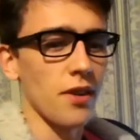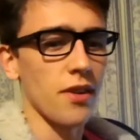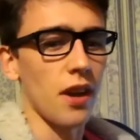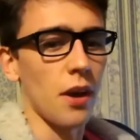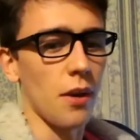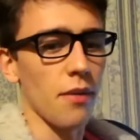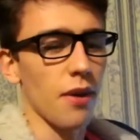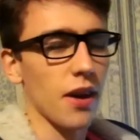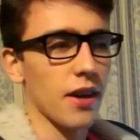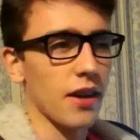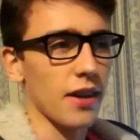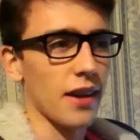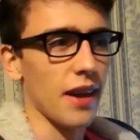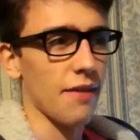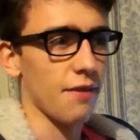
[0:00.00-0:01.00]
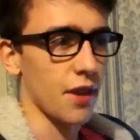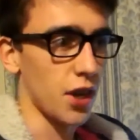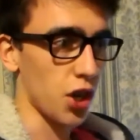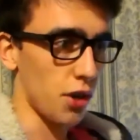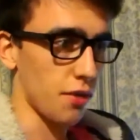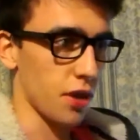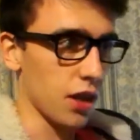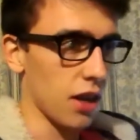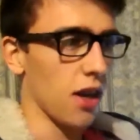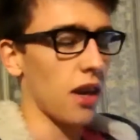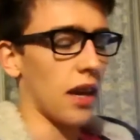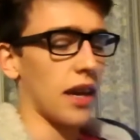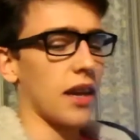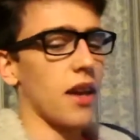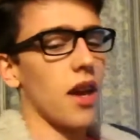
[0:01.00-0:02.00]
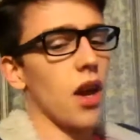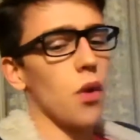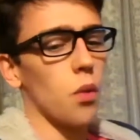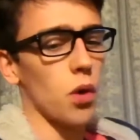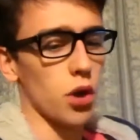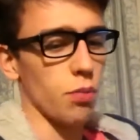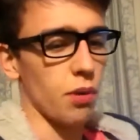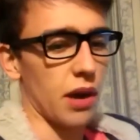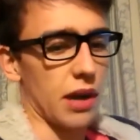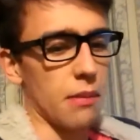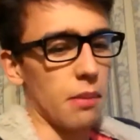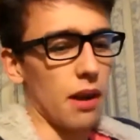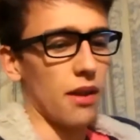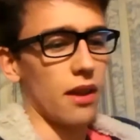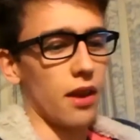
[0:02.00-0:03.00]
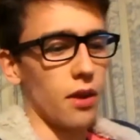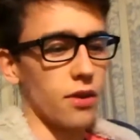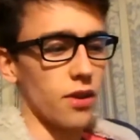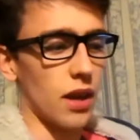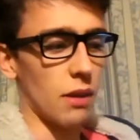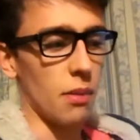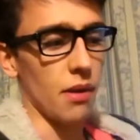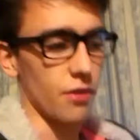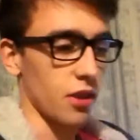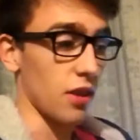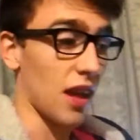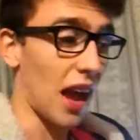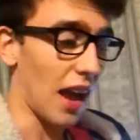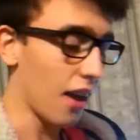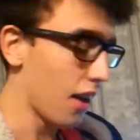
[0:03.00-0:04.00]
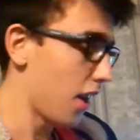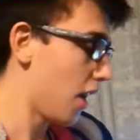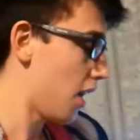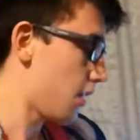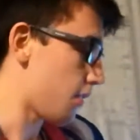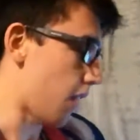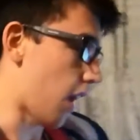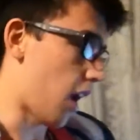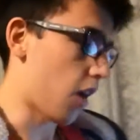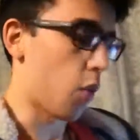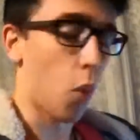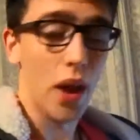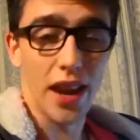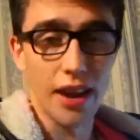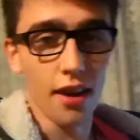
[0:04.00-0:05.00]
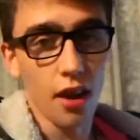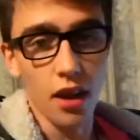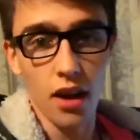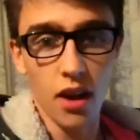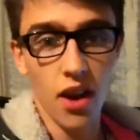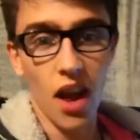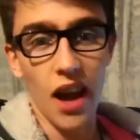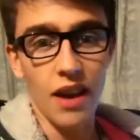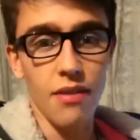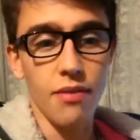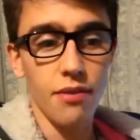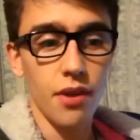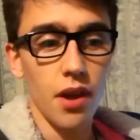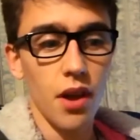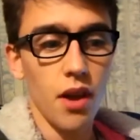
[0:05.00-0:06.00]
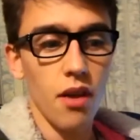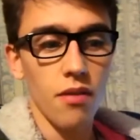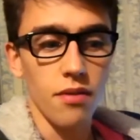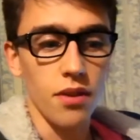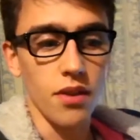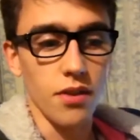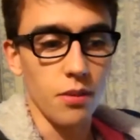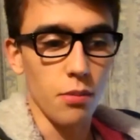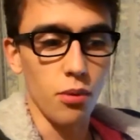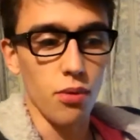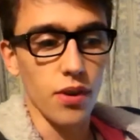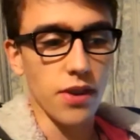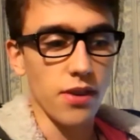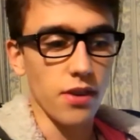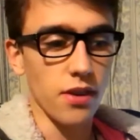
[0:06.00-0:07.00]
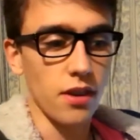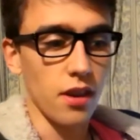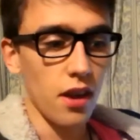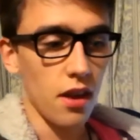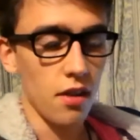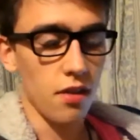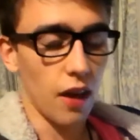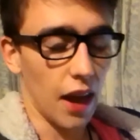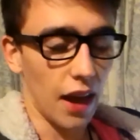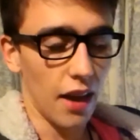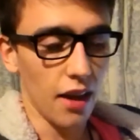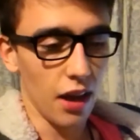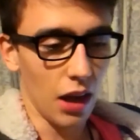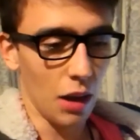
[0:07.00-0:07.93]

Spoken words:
So if I can finish everything early, watch Breaking Bad, and then go to sleep after that, then I win at life, for the simple reason that